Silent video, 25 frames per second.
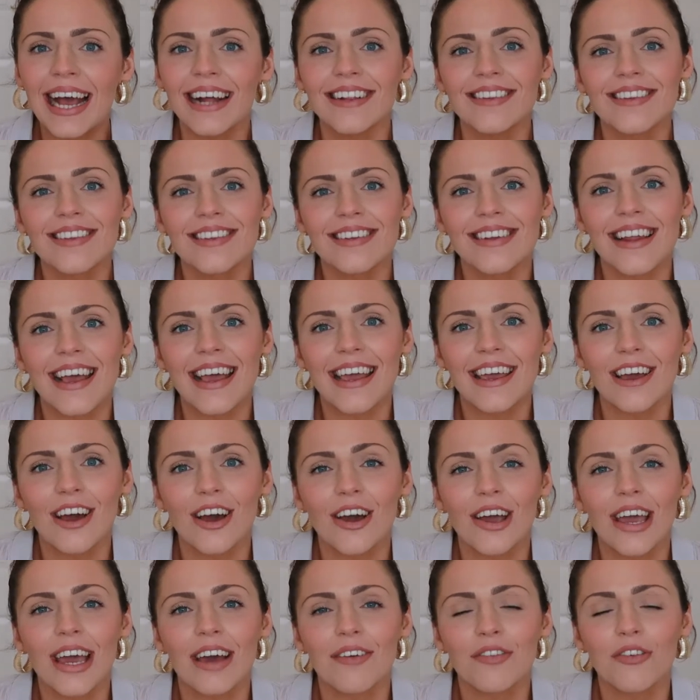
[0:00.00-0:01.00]
and today
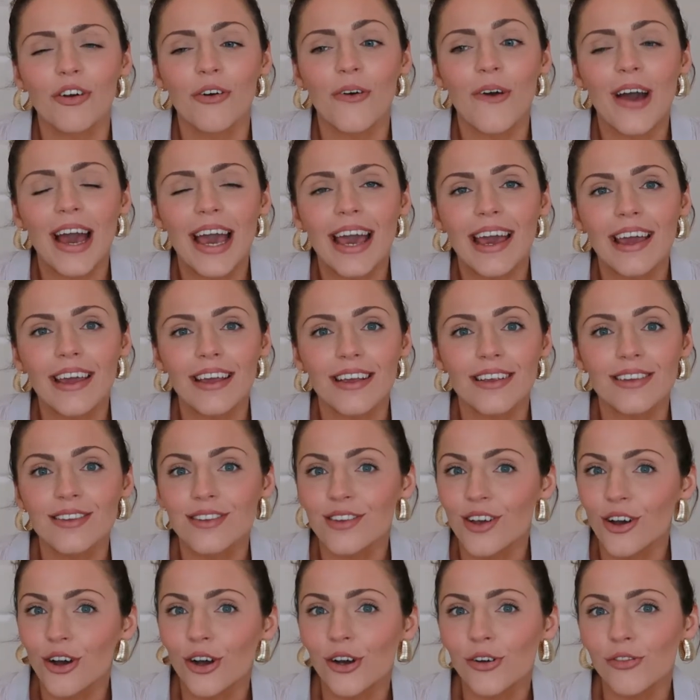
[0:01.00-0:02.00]
I have got a
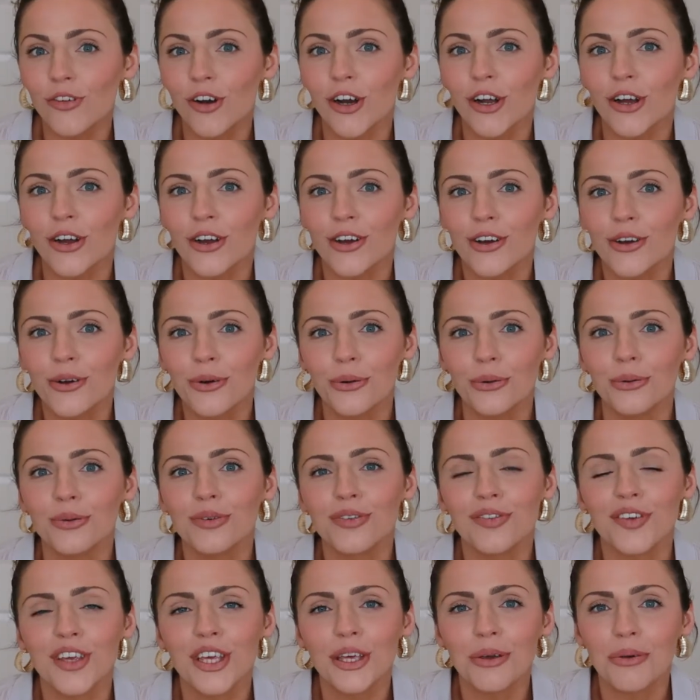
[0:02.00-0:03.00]
Zara haul
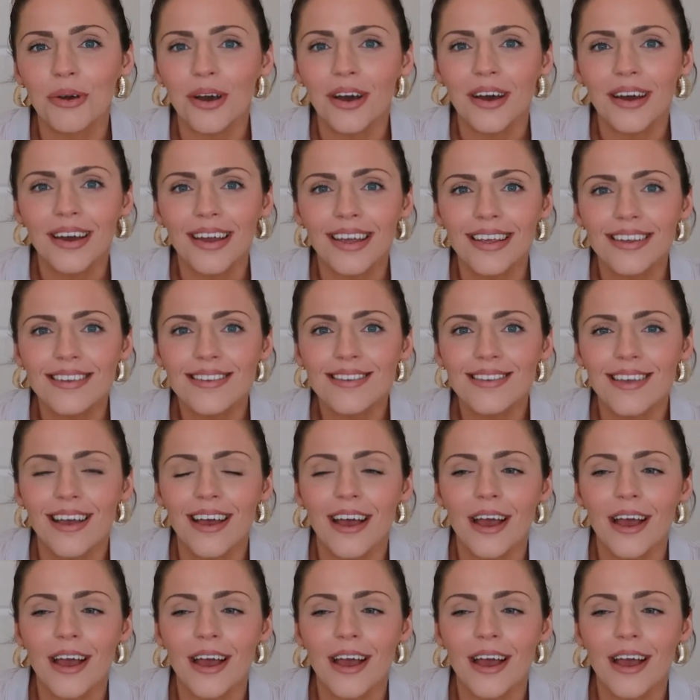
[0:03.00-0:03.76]
for you guys.